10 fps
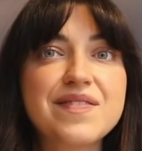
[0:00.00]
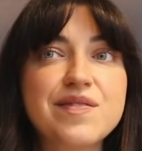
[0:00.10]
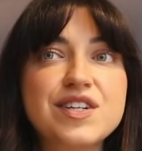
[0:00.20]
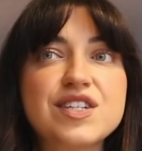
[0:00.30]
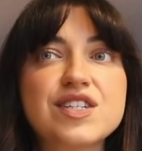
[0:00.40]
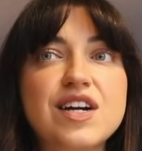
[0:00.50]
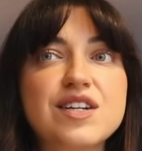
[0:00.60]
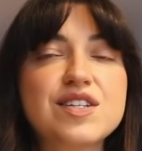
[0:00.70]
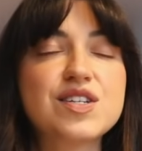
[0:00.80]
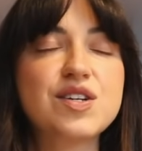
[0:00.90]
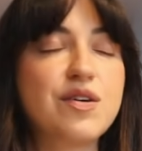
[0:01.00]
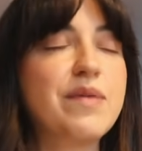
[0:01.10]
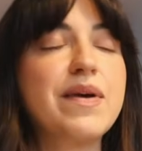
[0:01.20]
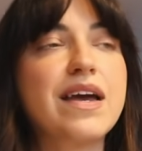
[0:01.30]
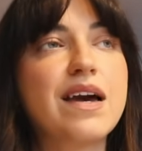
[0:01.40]
we just start
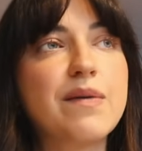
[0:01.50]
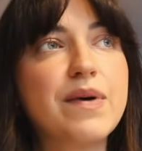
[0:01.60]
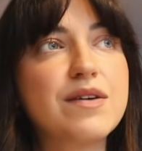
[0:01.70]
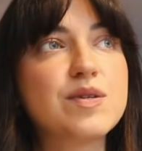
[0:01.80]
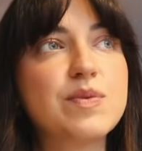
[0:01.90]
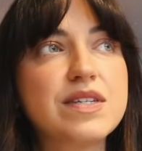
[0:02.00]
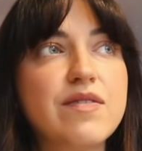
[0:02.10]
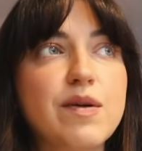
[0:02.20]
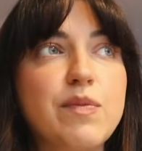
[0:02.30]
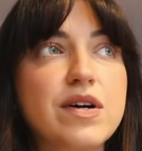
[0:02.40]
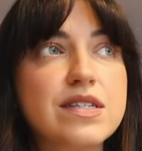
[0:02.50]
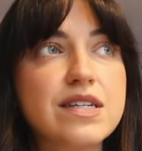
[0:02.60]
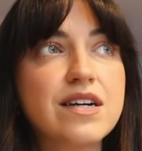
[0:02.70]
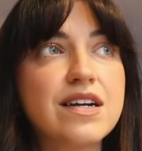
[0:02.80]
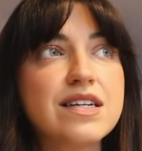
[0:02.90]
screaming about specific book
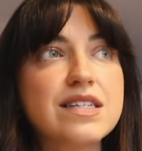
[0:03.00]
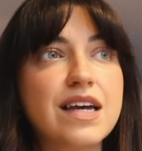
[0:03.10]
series.